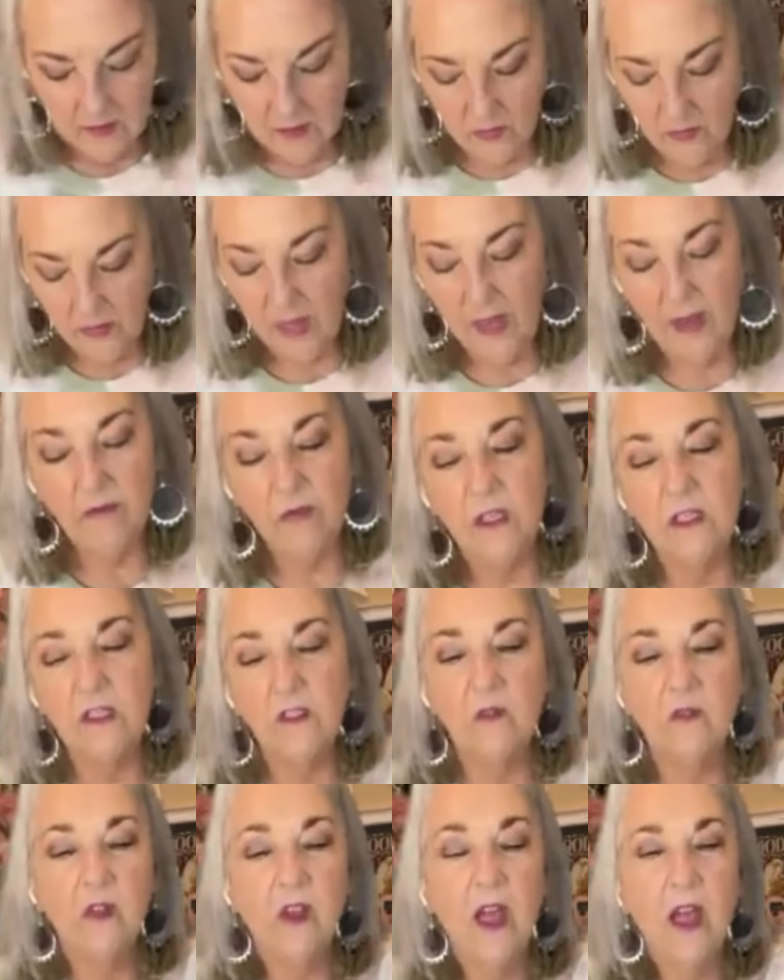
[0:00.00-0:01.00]
So we have
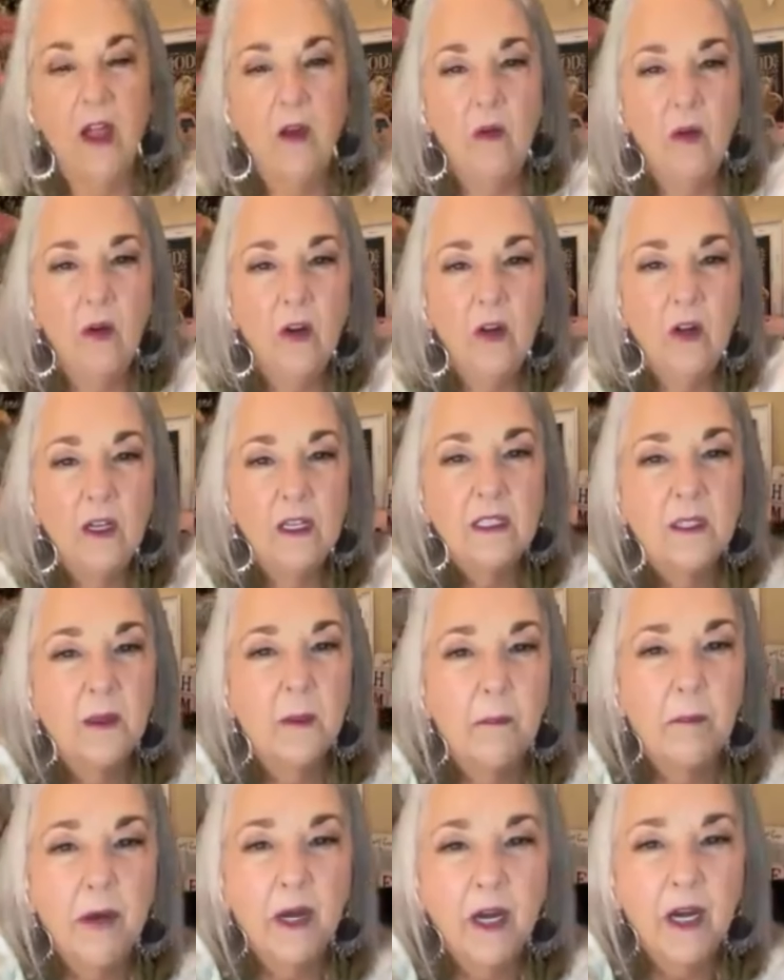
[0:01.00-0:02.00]
this flower.
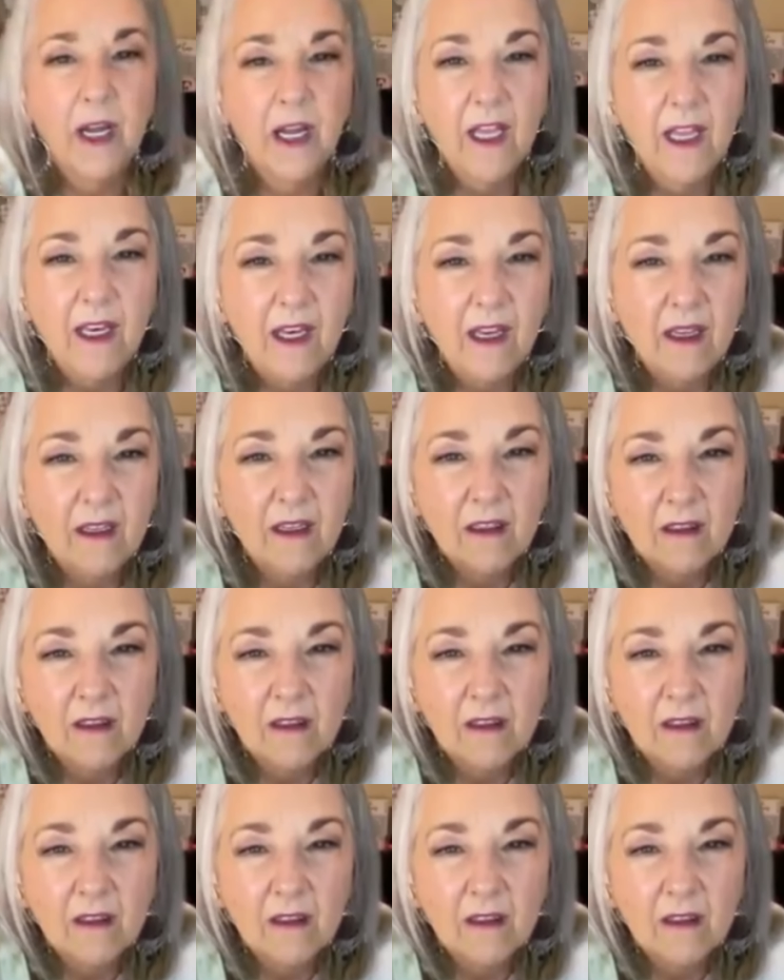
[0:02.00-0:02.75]
It's a bud.